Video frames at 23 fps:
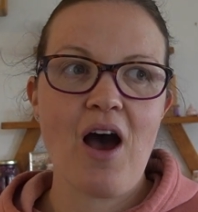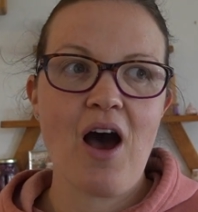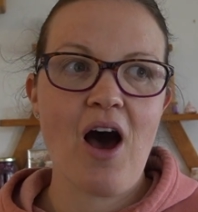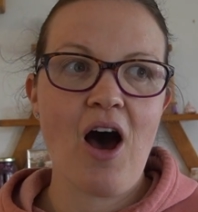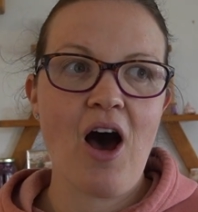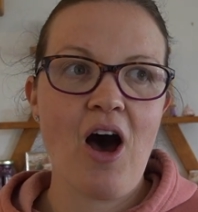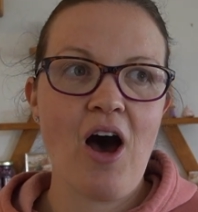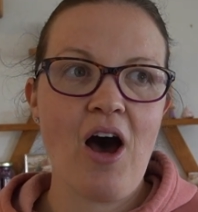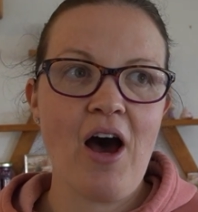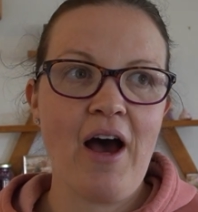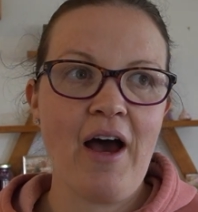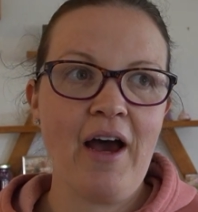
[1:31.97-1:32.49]

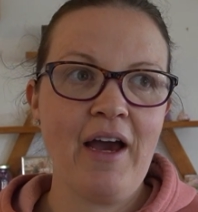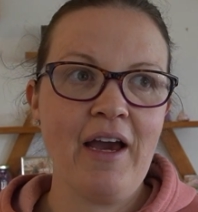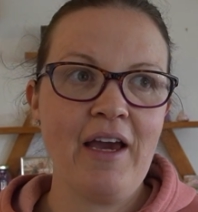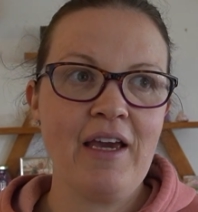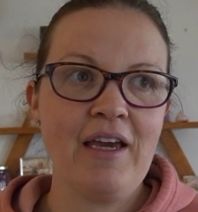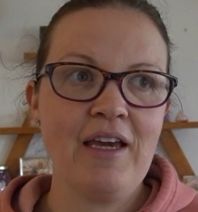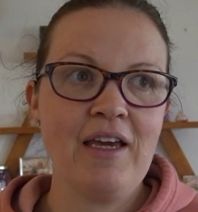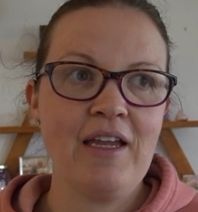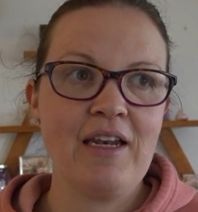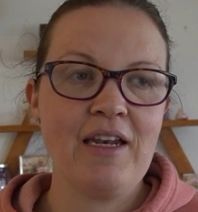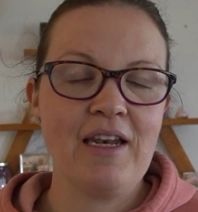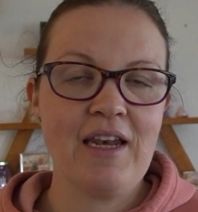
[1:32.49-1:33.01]

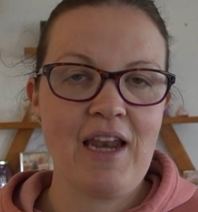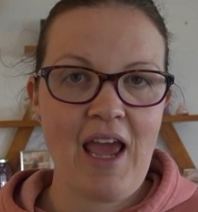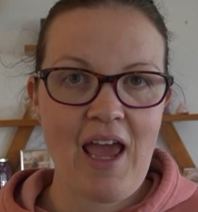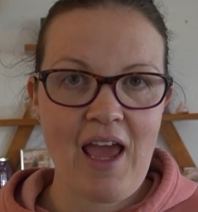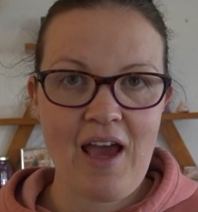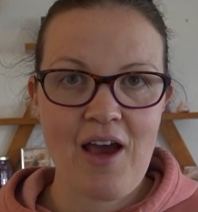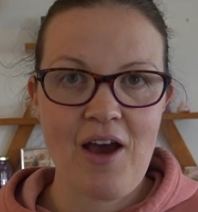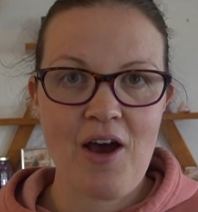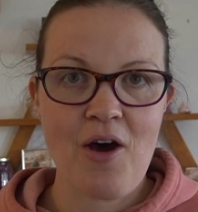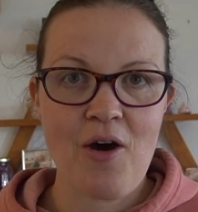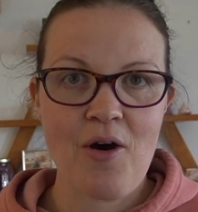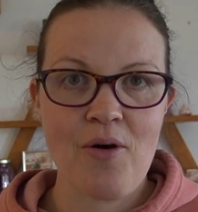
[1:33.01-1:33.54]
I
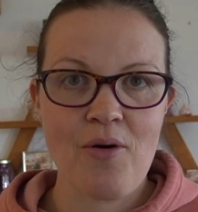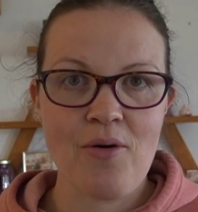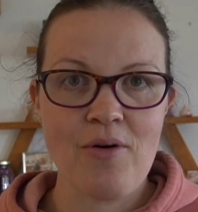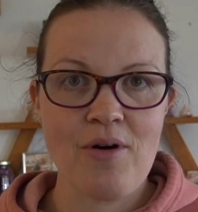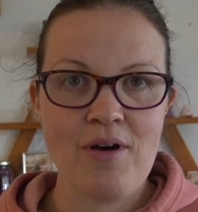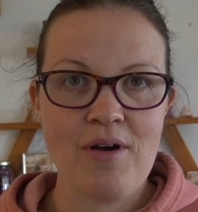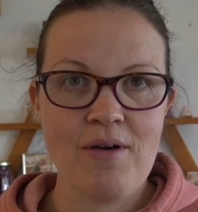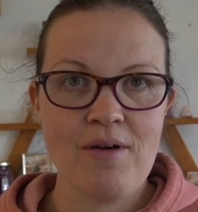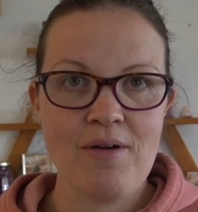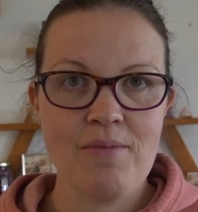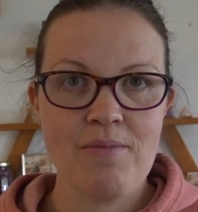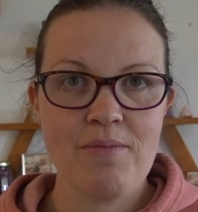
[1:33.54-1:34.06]
now